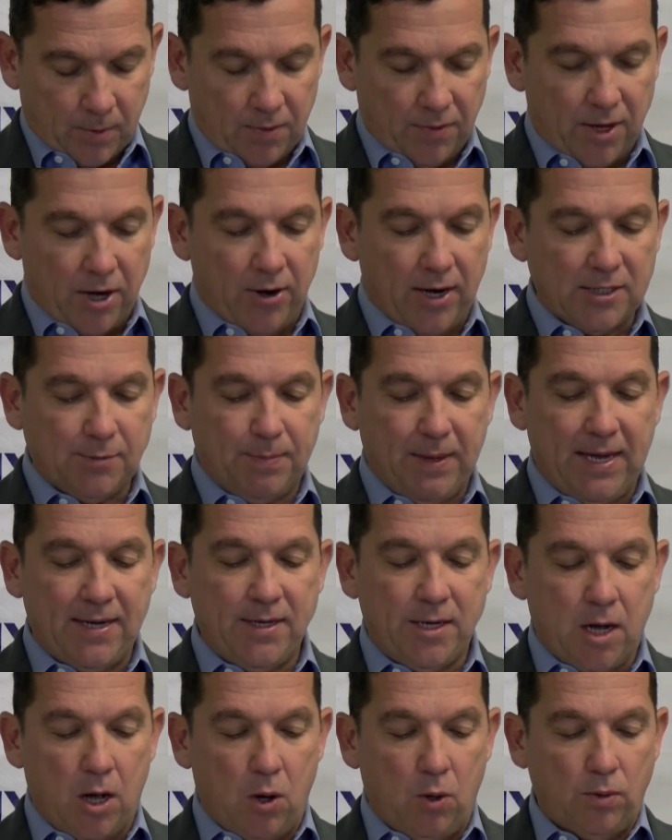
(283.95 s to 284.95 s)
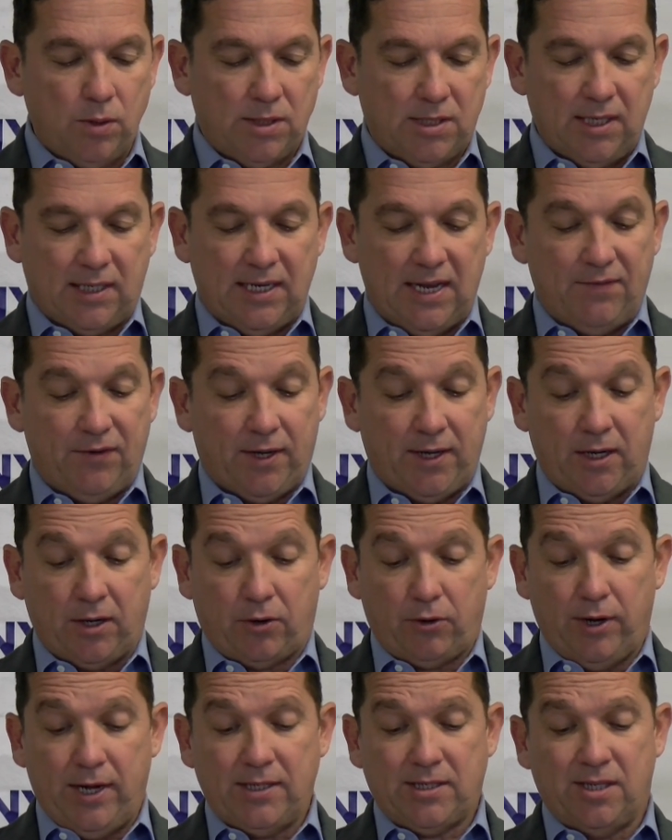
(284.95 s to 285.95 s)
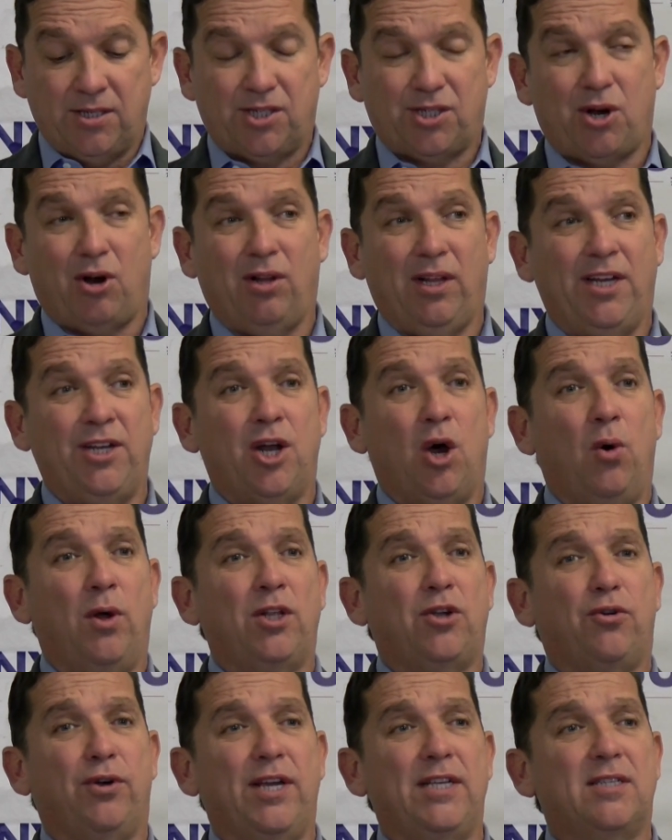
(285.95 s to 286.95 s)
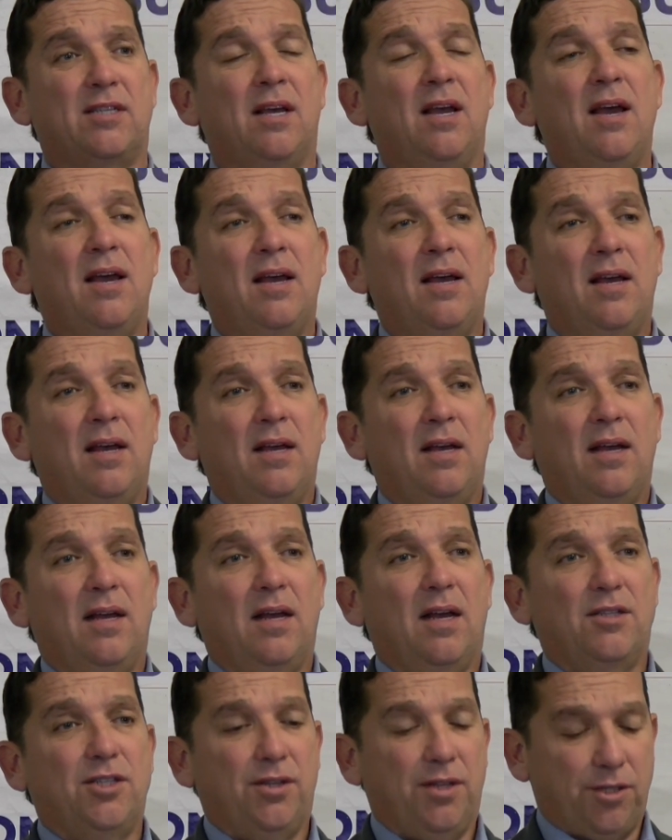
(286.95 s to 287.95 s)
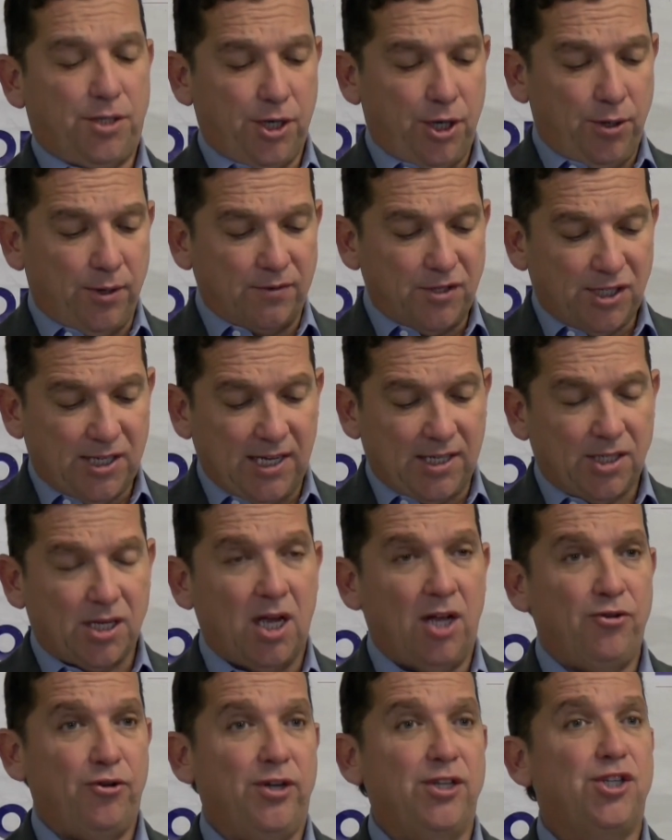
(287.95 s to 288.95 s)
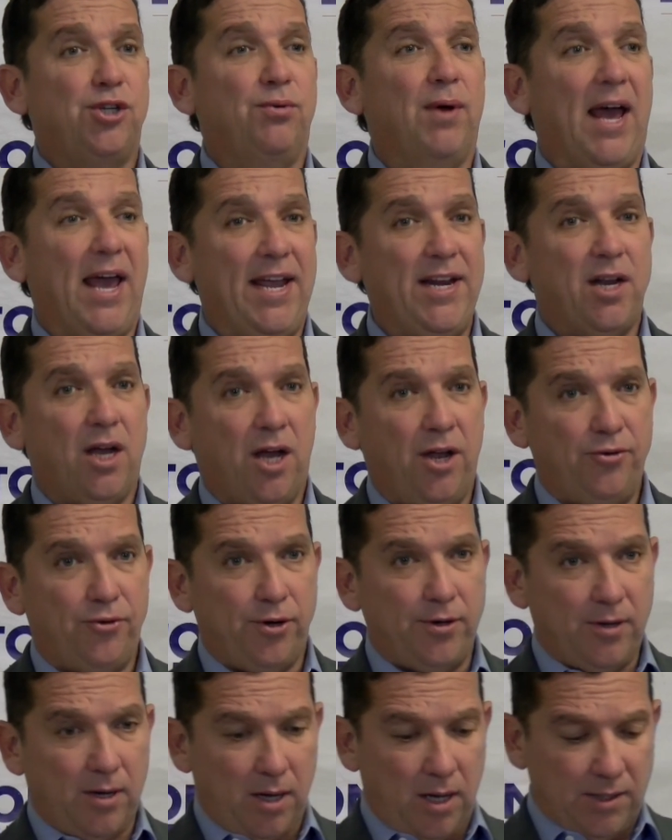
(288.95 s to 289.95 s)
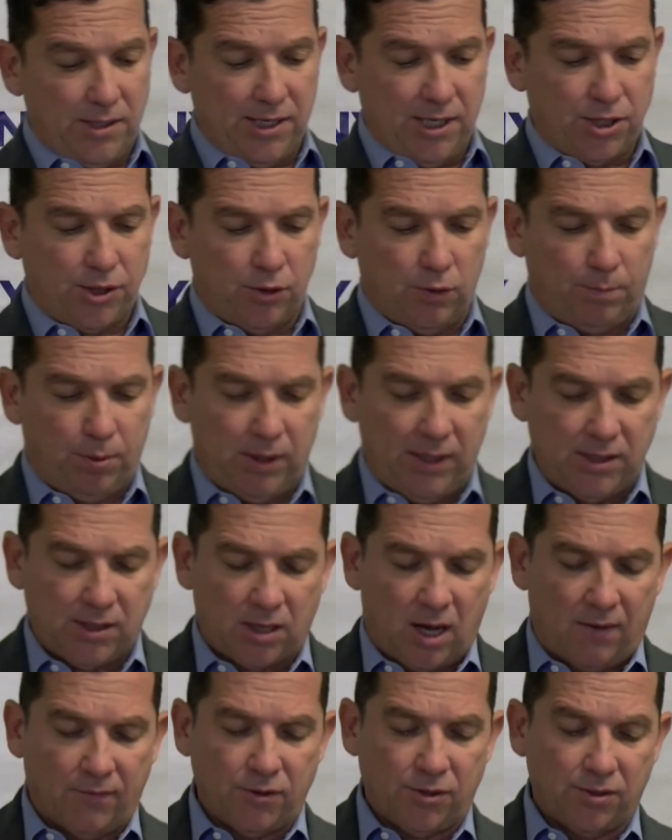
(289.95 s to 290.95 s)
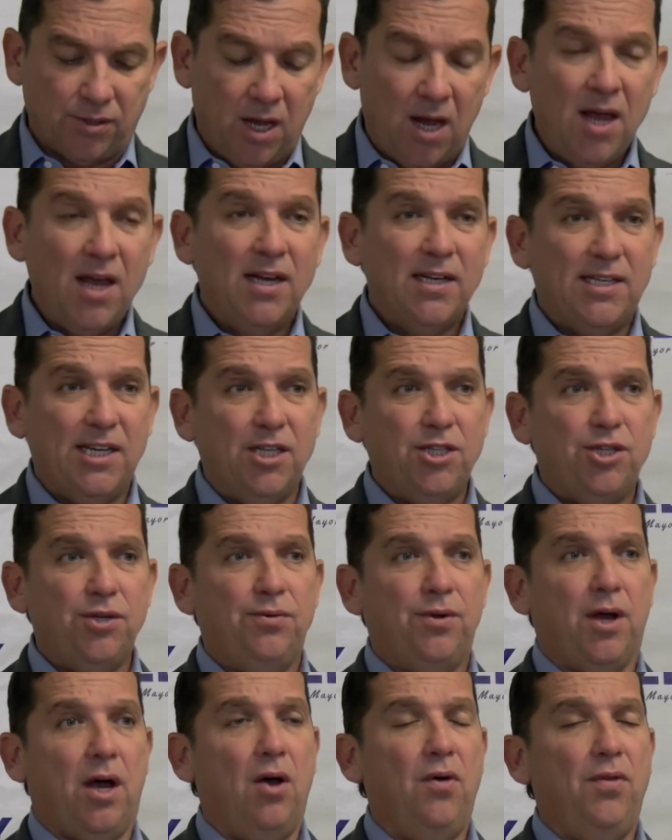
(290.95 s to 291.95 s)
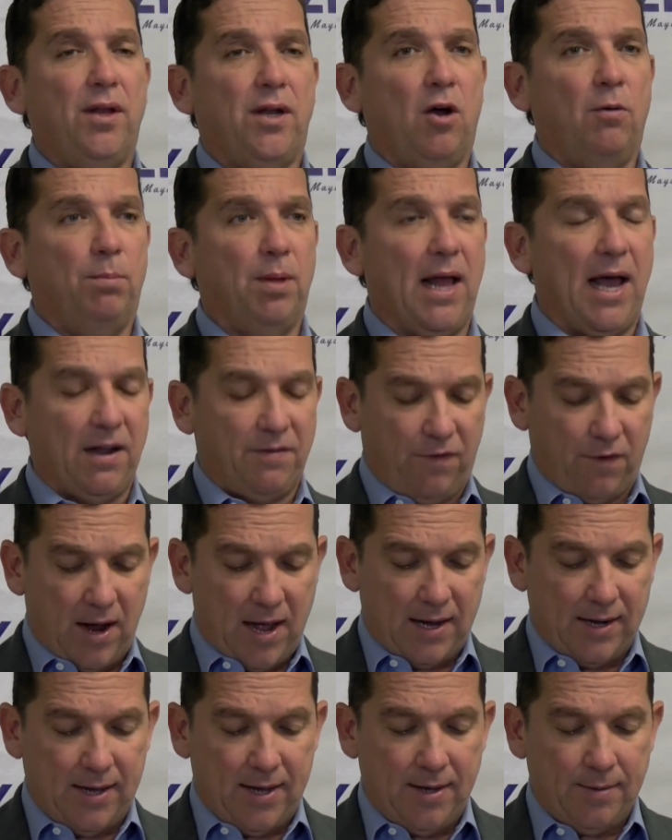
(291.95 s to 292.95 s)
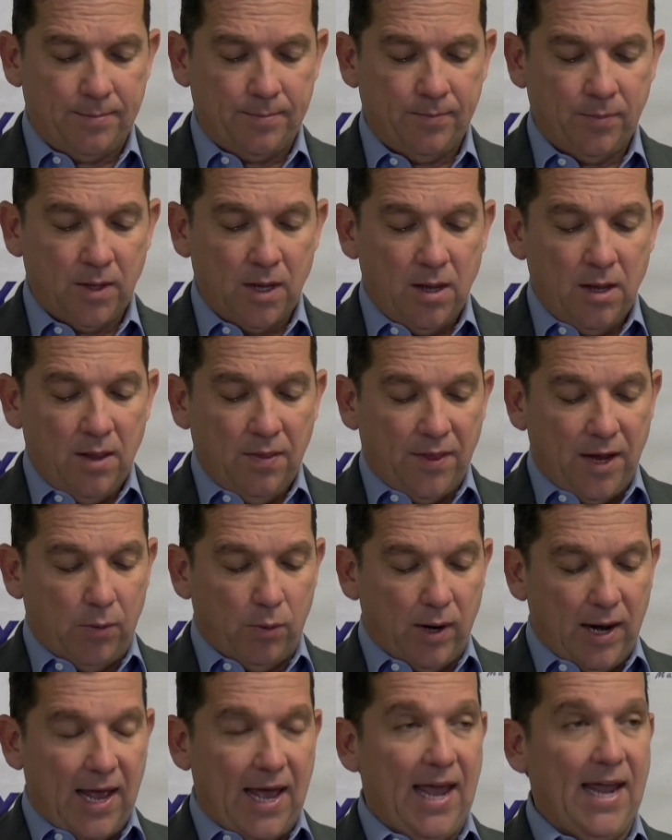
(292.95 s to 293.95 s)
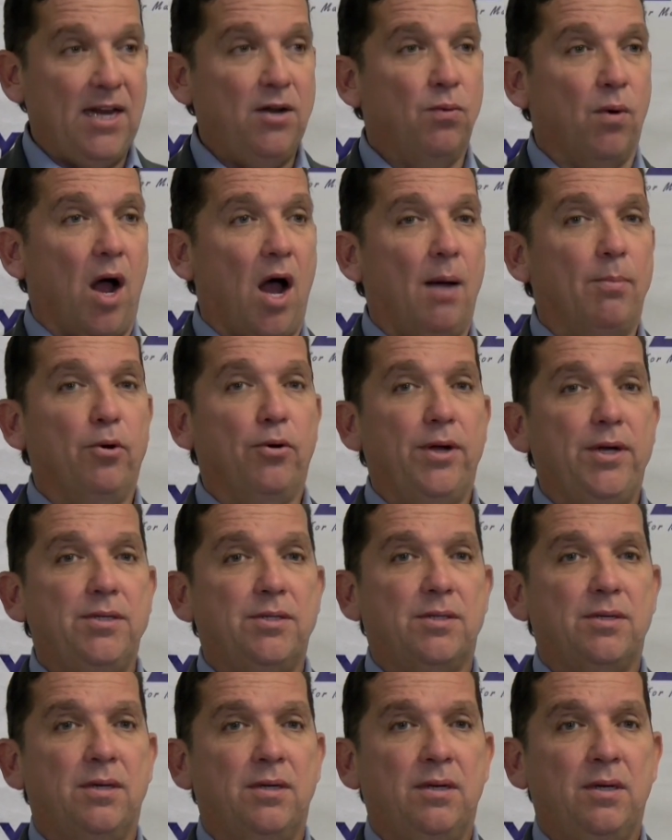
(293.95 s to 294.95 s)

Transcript: There has been no significant increase, and certainly no increase to the tune of 600 to 800 additional police officers. Did you know that on Black Friday there were 8 robberies